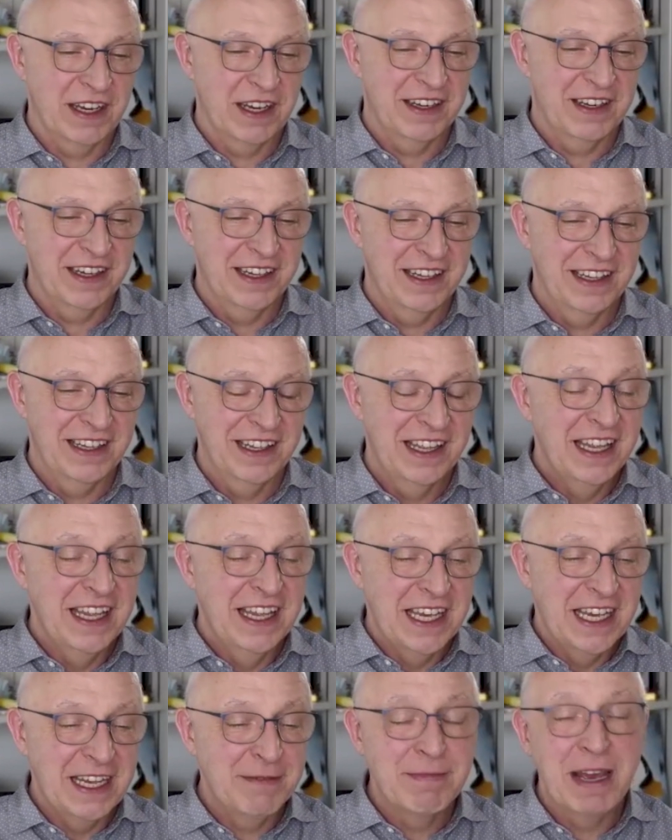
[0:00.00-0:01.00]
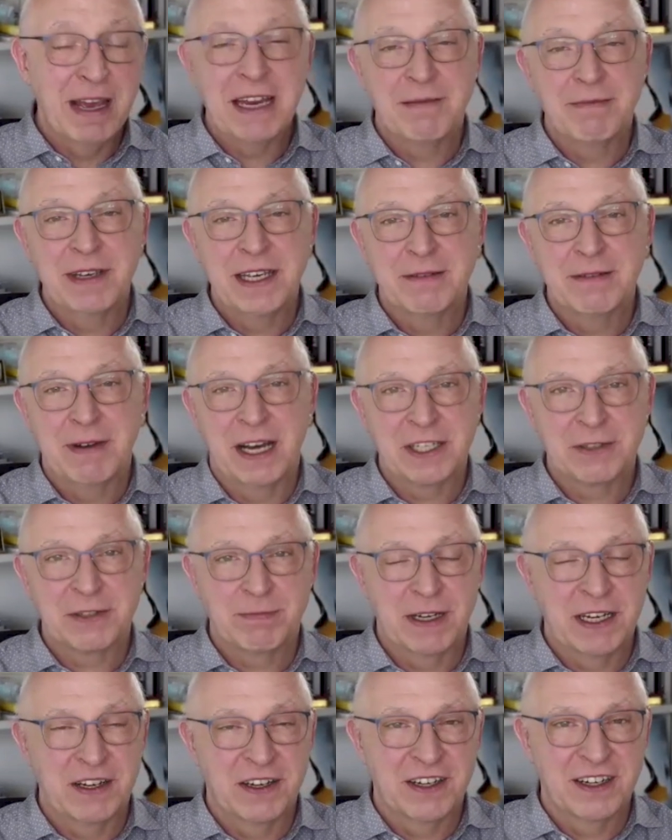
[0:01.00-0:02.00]
And it made me a
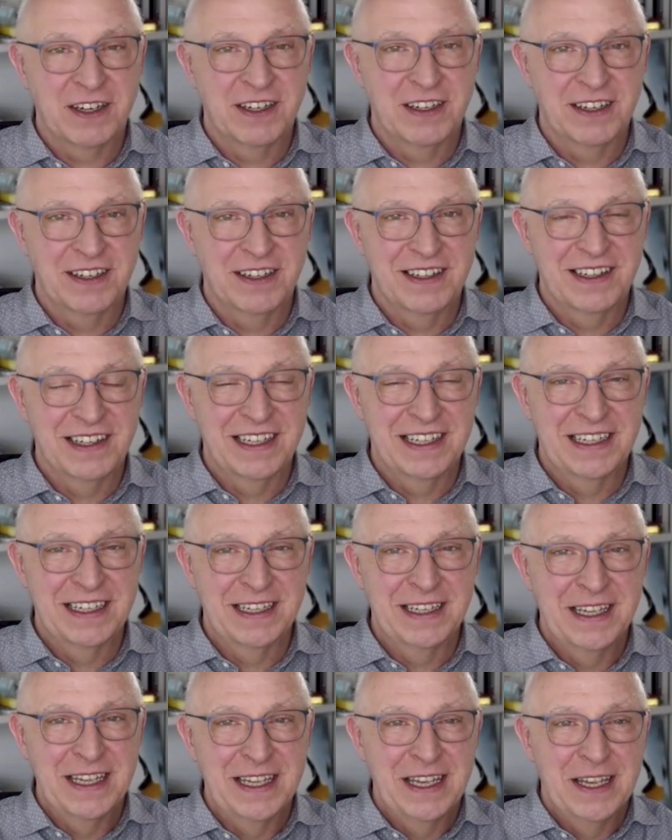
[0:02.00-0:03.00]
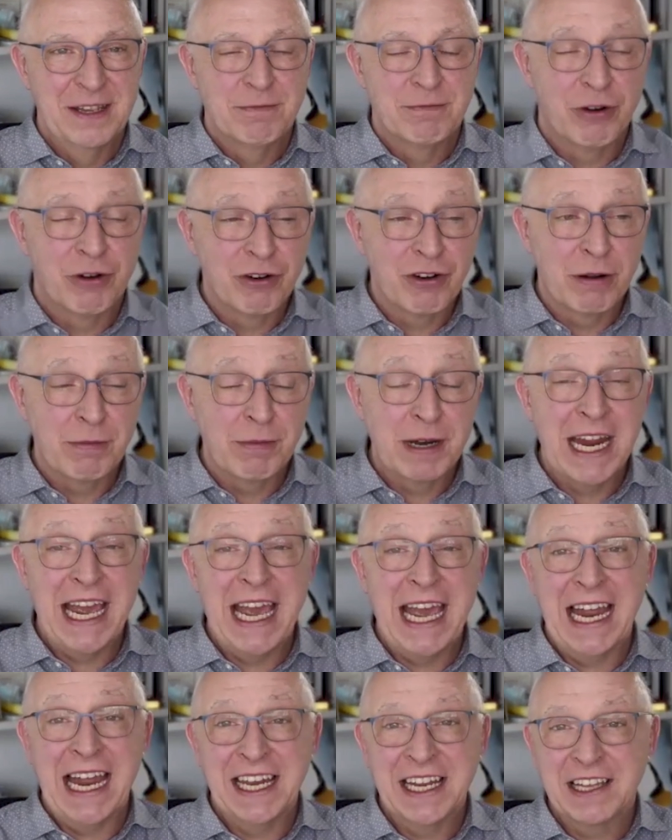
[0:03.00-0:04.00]
much better programmer
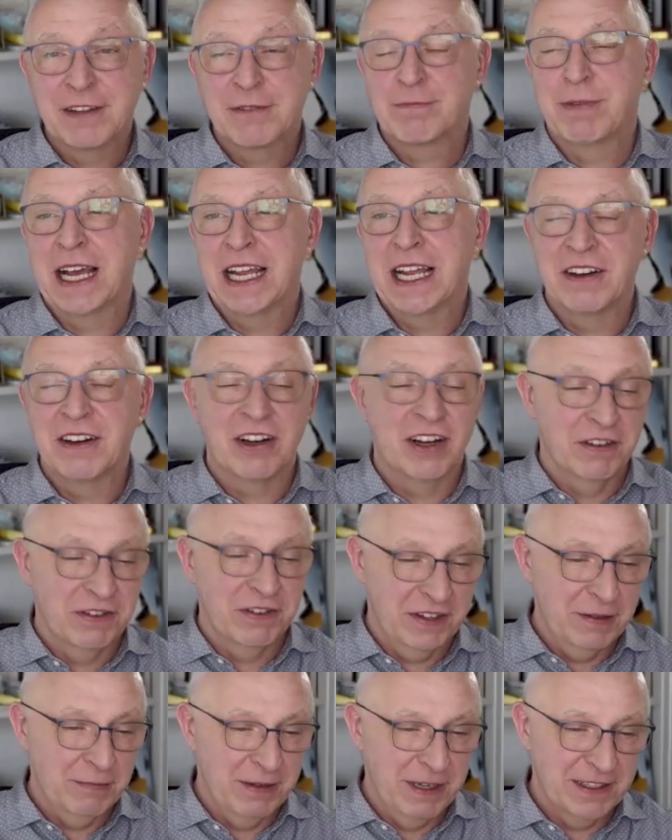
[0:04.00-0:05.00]
and explainer of C++.